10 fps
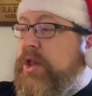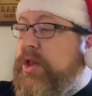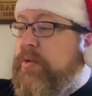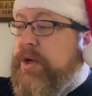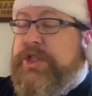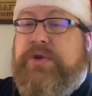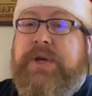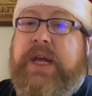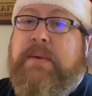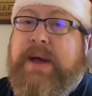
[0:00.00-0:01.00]
what's
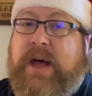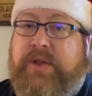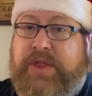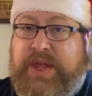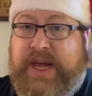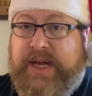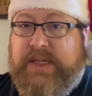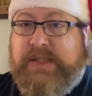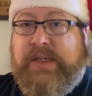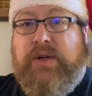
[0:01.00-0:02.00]
unique about
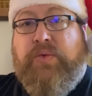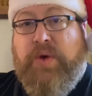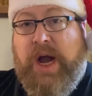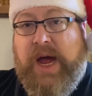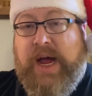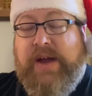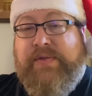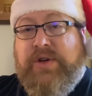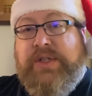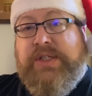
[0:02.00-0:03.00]
this rye
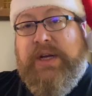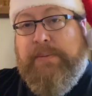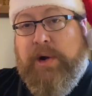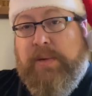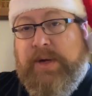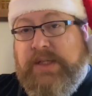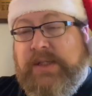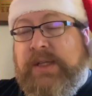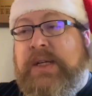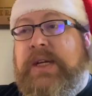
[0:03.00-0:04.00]
versus their
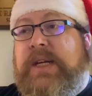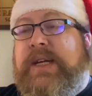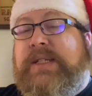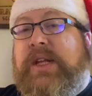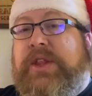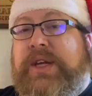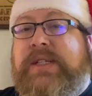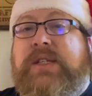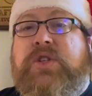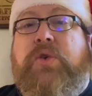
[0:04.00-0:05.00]
bourbons is that this
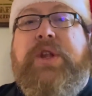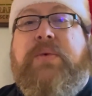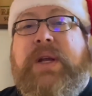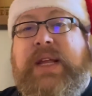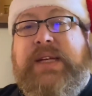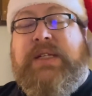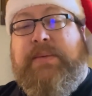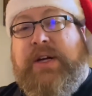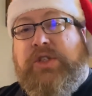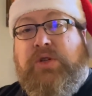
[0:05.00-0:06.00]
is only released
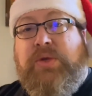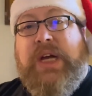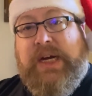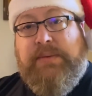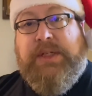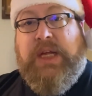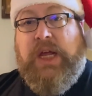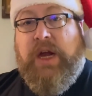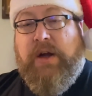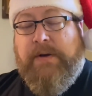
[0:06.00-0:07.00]
about 2 times a
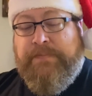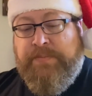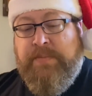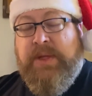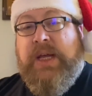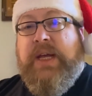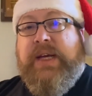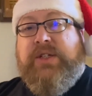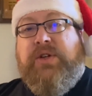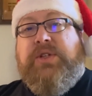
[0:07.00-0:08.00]
year.
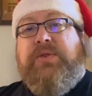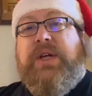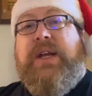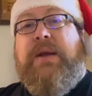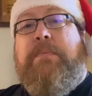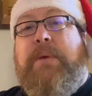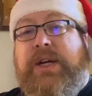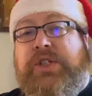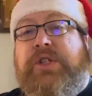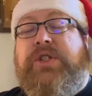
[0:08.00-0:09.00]
It's also done in
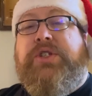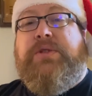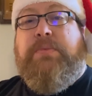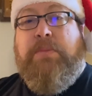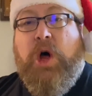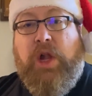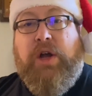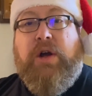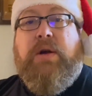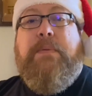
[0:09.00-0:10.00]
much
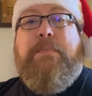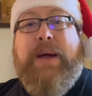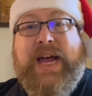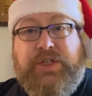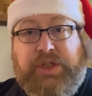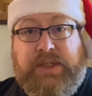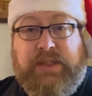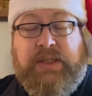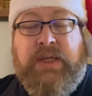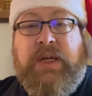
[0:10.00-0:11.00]
smaller batches.